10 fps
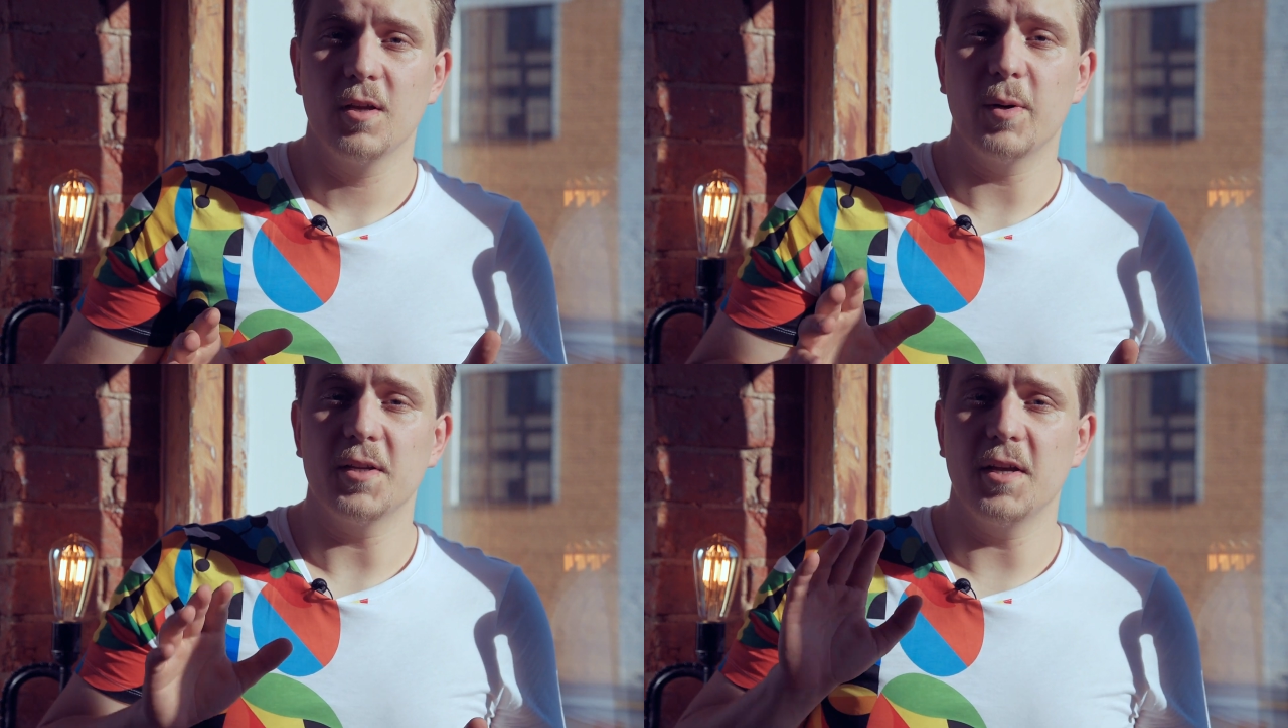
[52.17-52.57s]

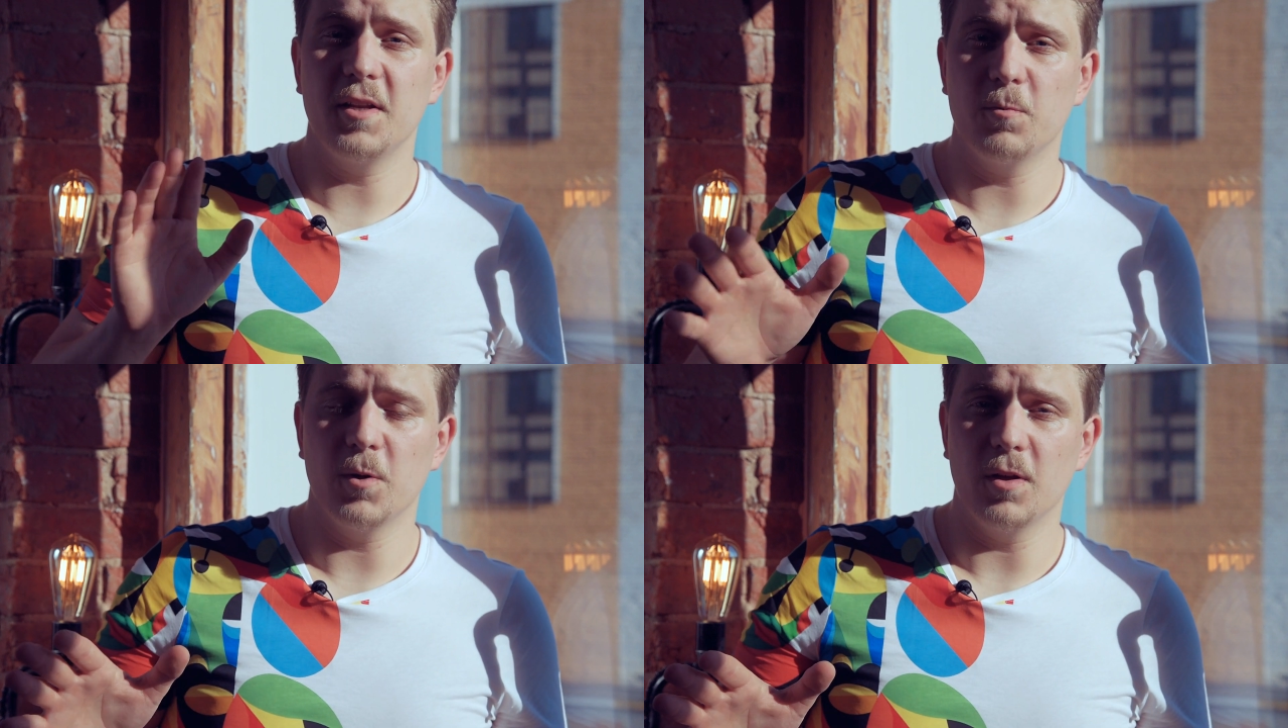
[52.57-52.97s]
But
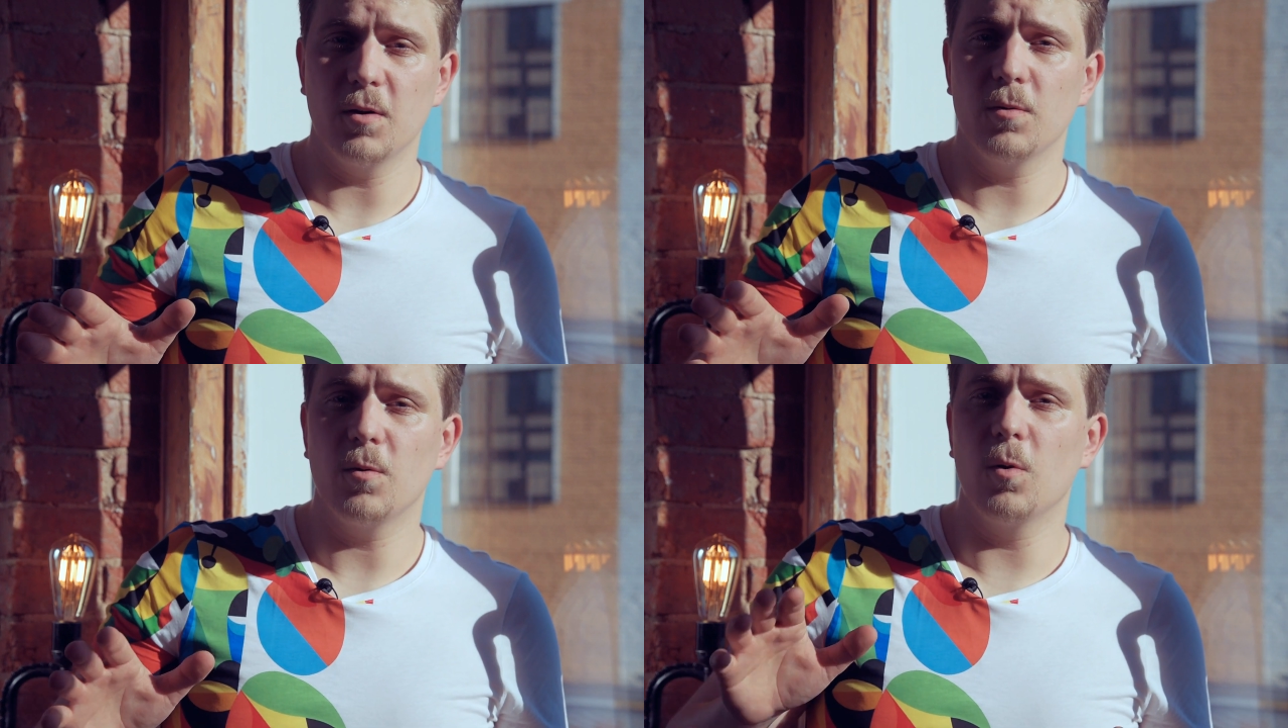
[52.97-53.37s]
anyway,
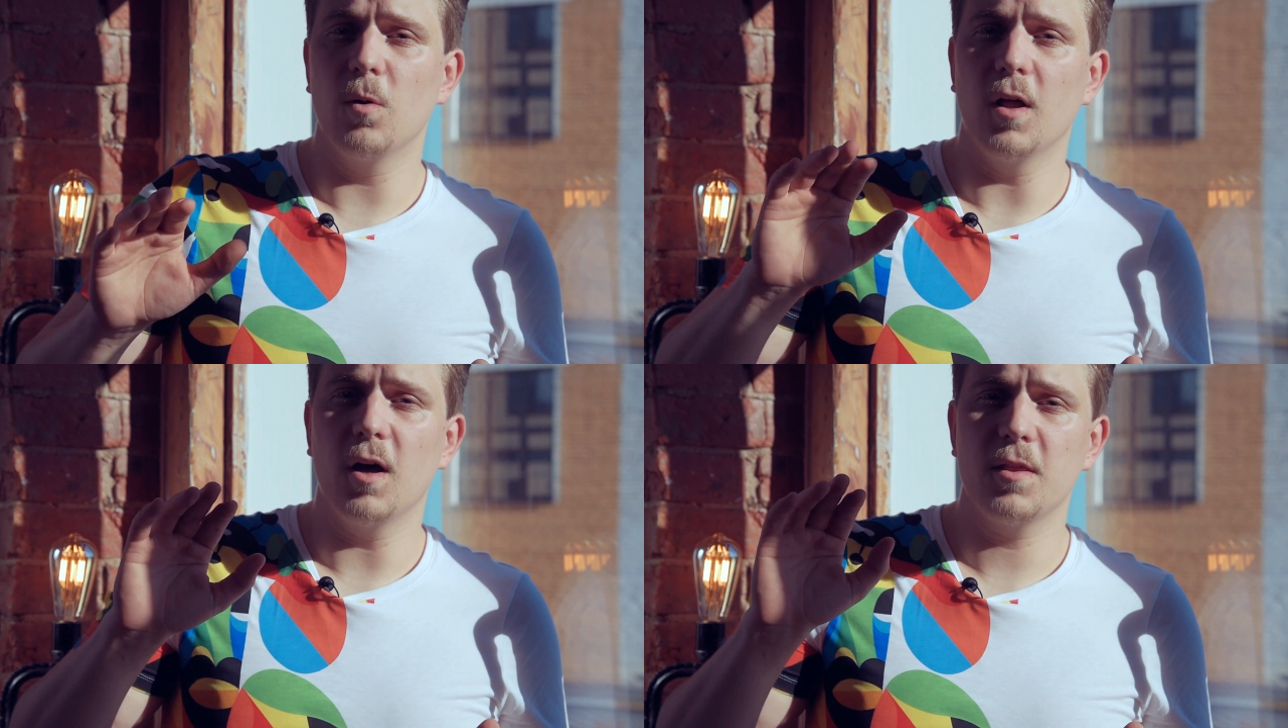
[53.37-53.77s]

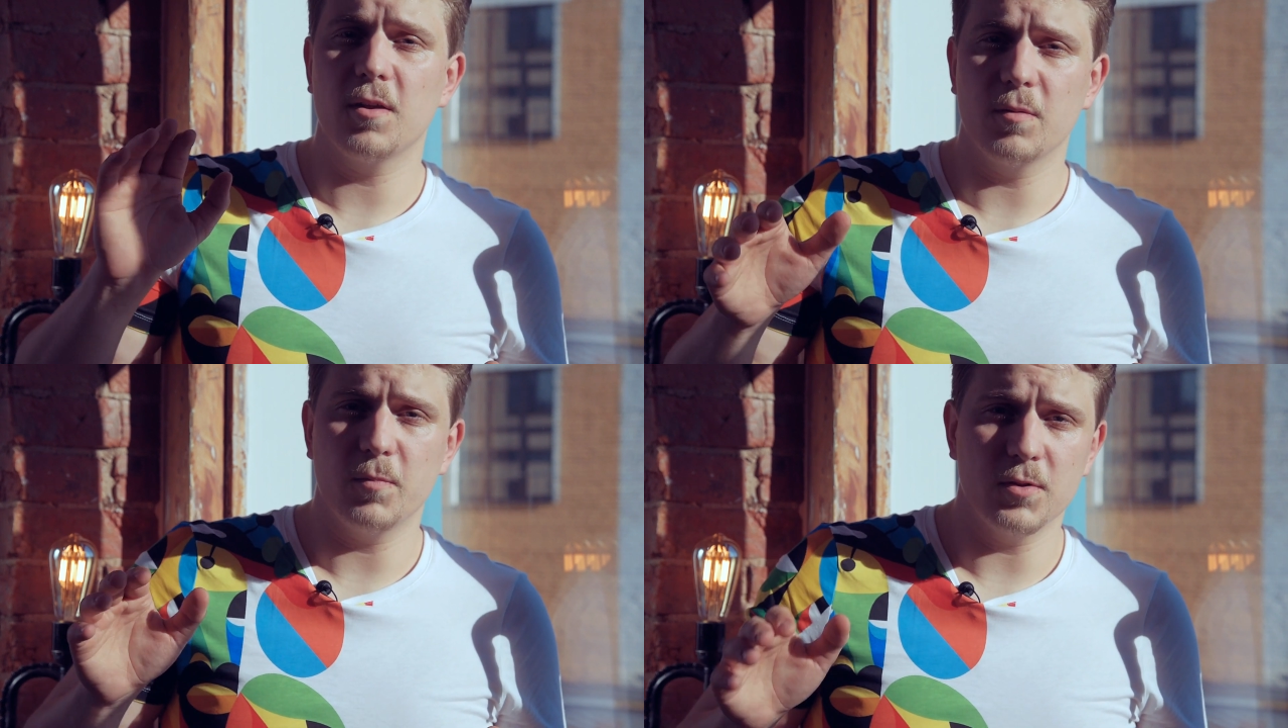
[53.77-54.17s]
all
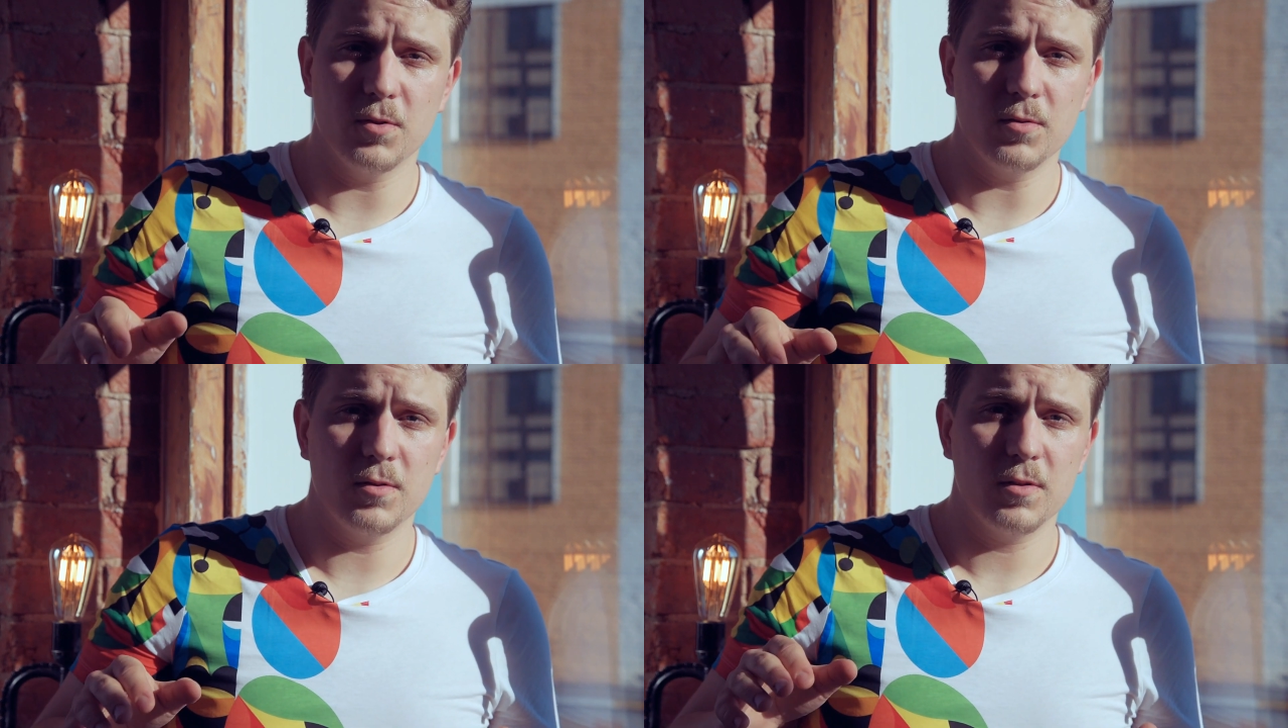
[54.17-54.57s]
other
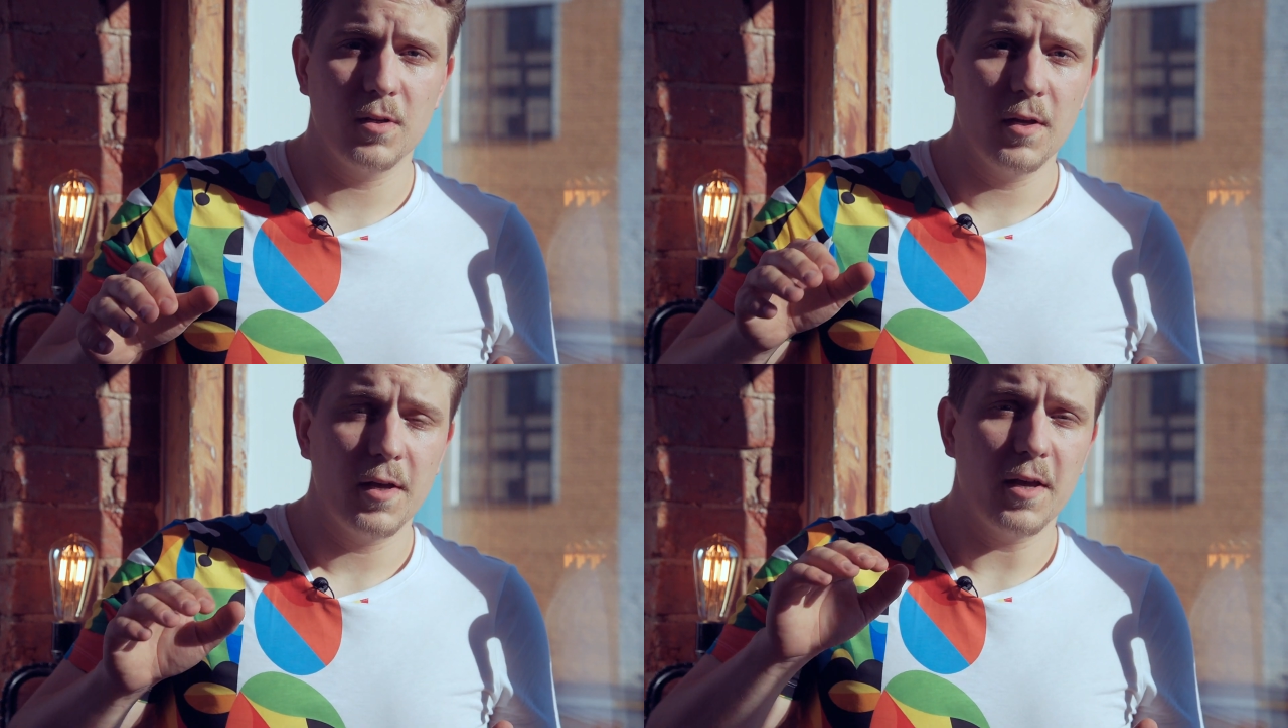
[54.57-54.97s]
episodes
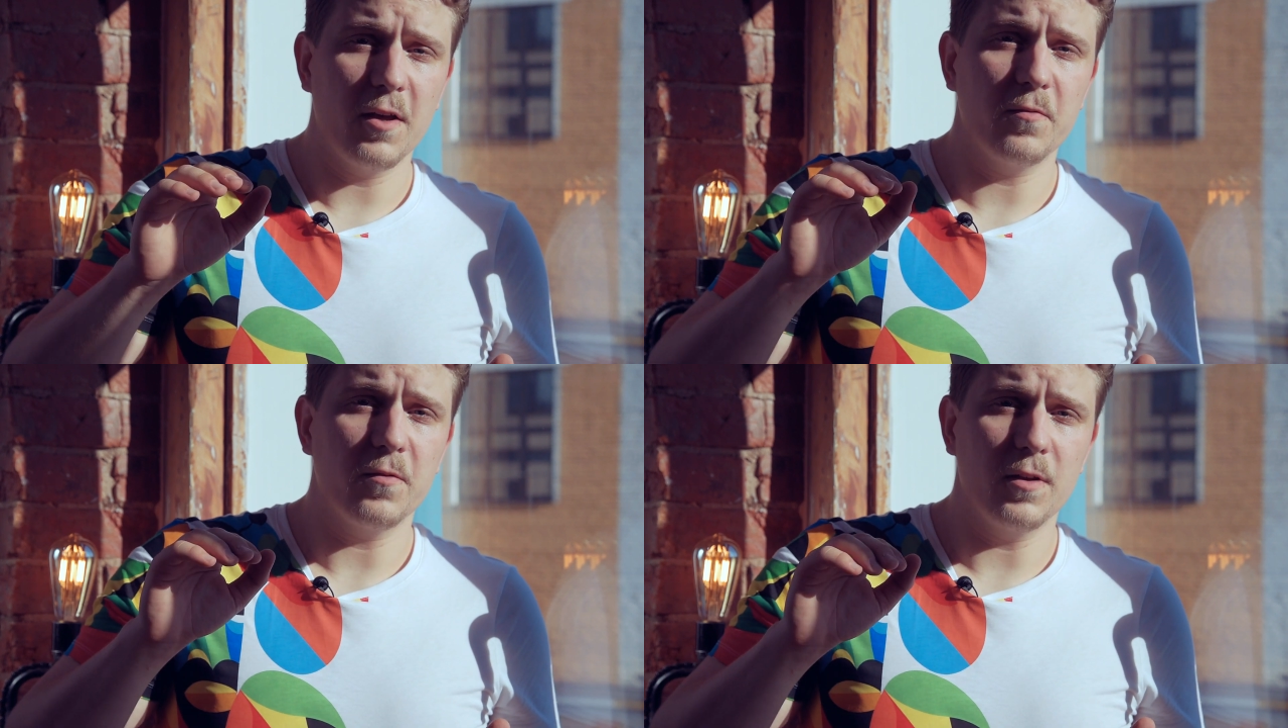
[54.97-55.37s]

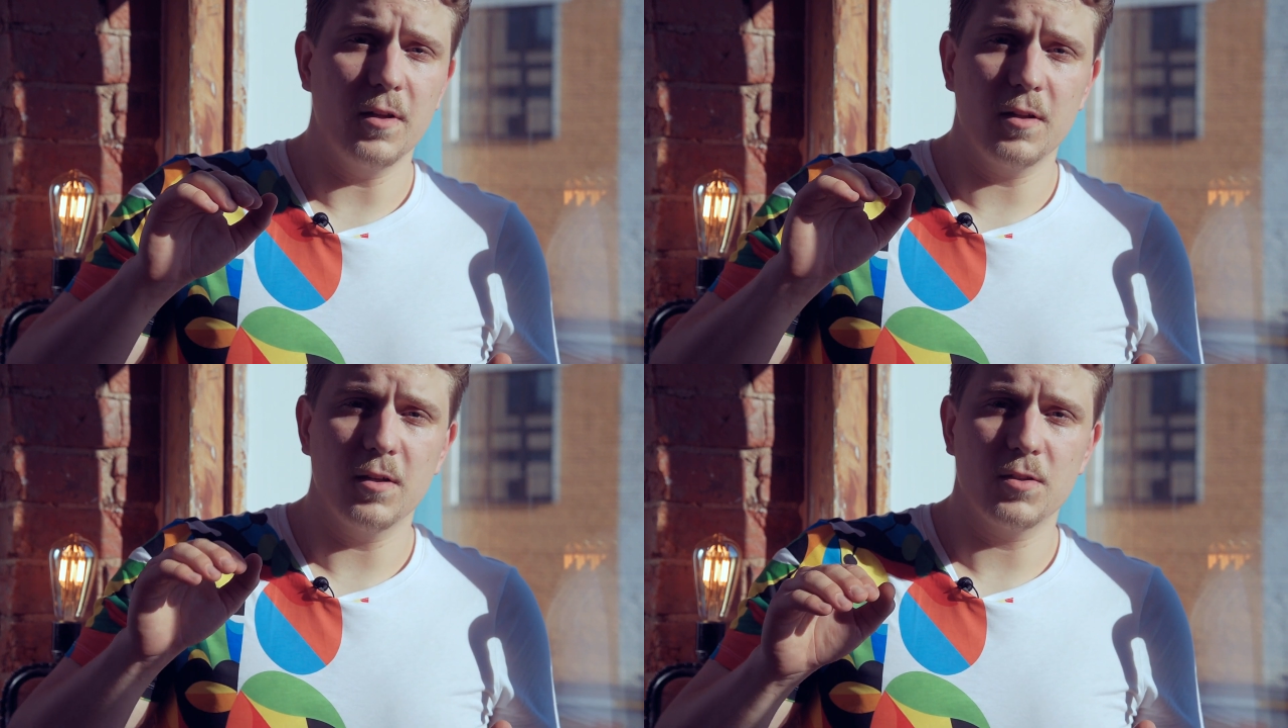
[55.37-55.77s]
have
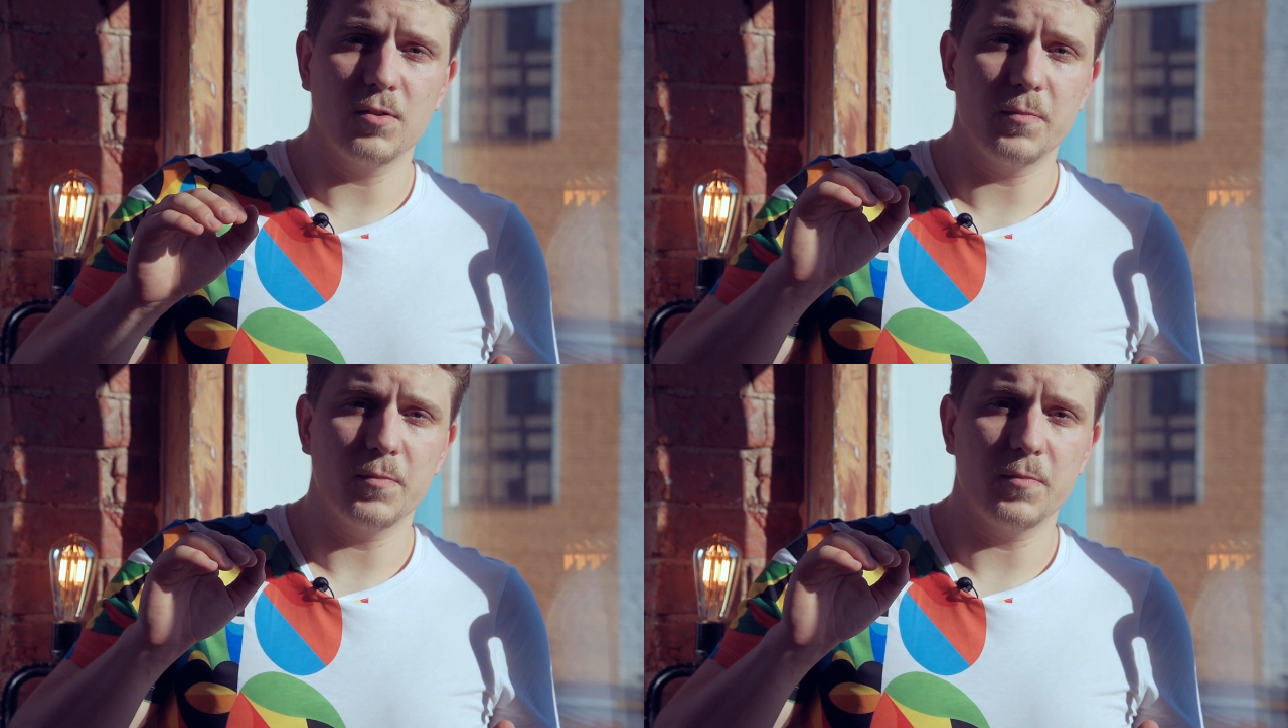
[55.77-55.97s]
English